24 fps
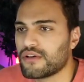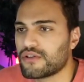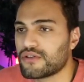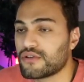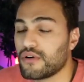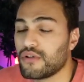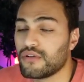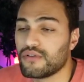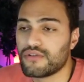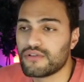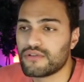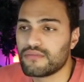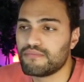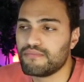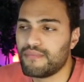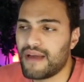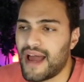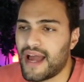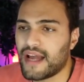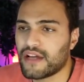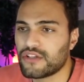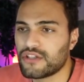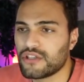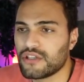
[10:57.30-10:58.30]
Controller's
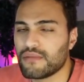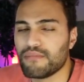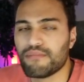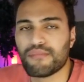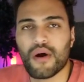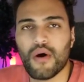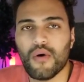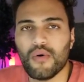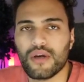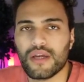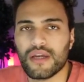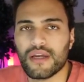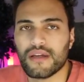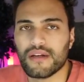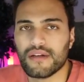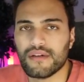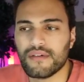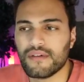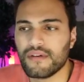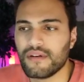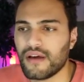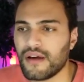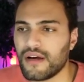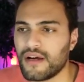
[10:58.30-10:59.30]
actually
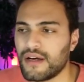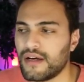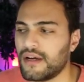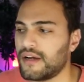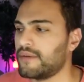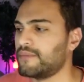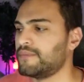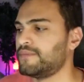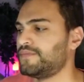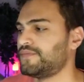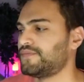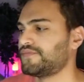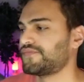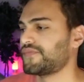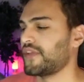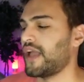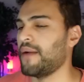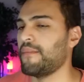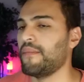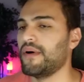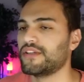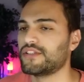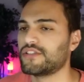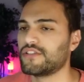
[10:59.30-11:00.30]
broken. Um,
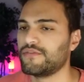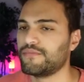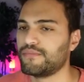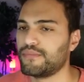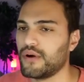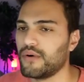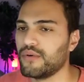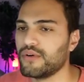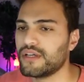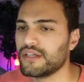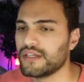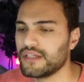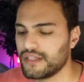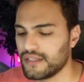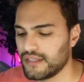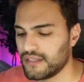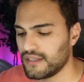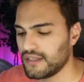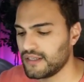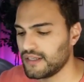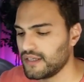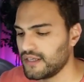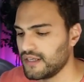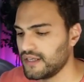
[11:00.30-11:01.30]
I must have broken it
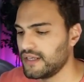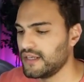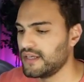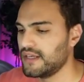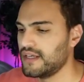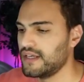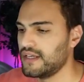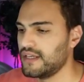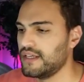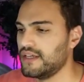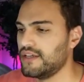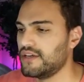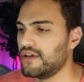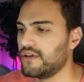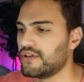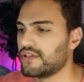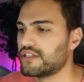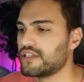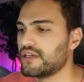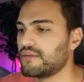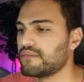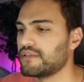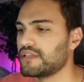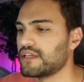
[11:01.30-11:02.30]
you know,
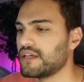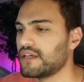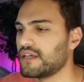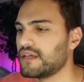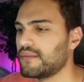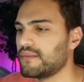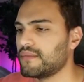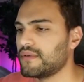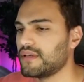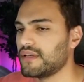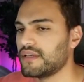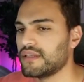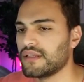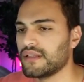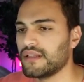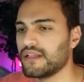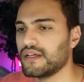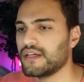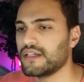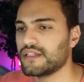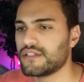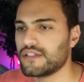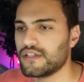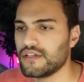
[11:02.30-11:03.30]
sometime in the
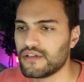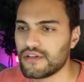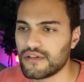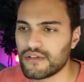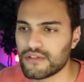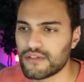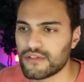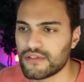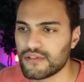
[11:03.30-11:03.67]
last year or